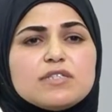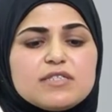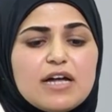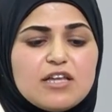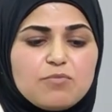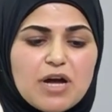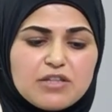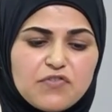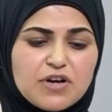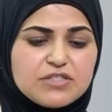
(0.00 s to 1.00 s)
studied by
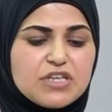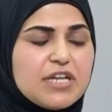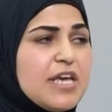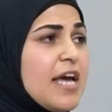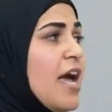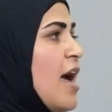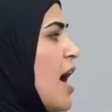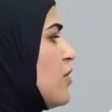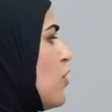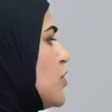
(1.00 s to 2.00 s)
different technique,
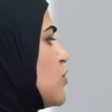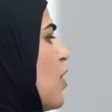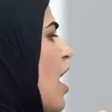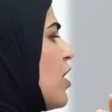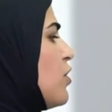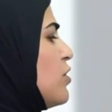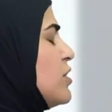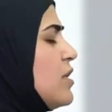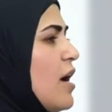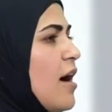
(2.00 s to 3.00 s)
and also I could
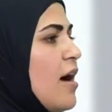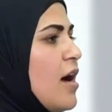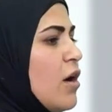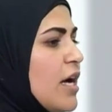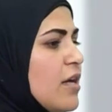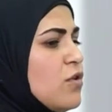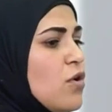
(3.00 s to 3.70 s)
get